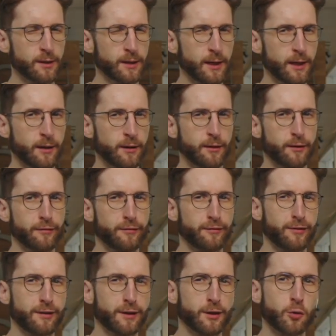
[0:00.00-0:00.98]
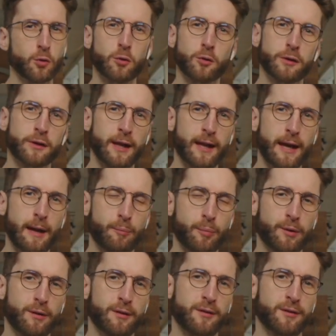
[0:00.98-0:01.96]
kind of cool that
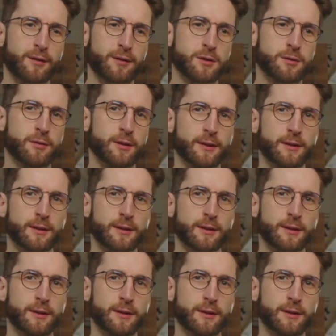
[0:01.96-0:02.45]
happened during the